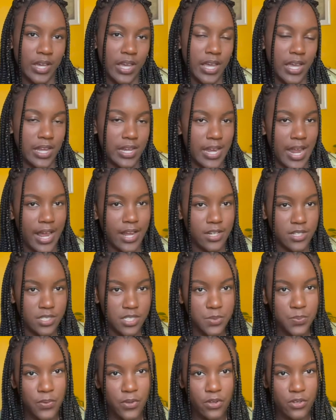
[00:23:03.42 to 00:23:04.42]
connect
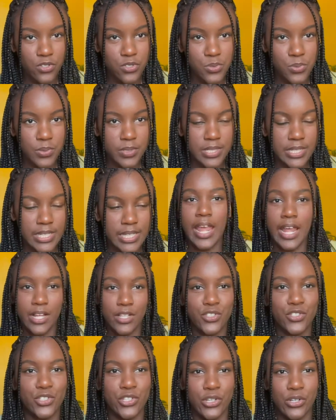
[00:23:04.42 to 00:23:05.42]
spiritually.
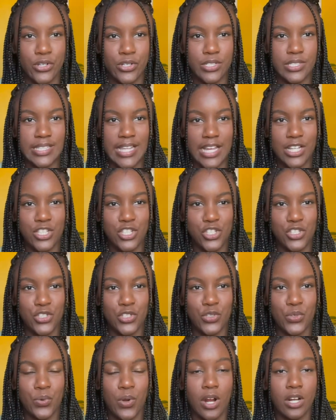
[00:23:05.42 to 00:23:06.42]
Answers that
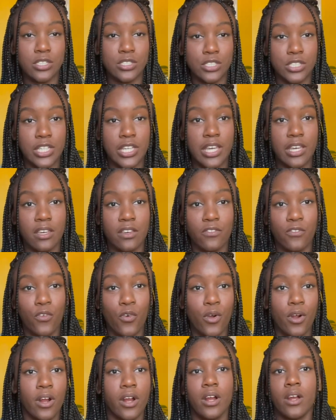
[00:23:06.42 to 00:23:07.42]
you are looking
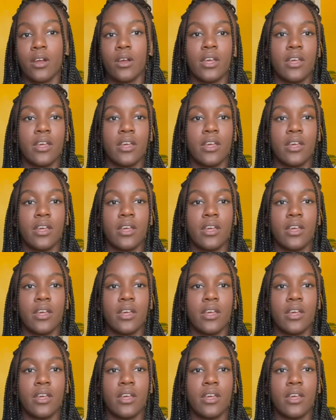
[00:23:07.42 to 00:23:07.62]
for,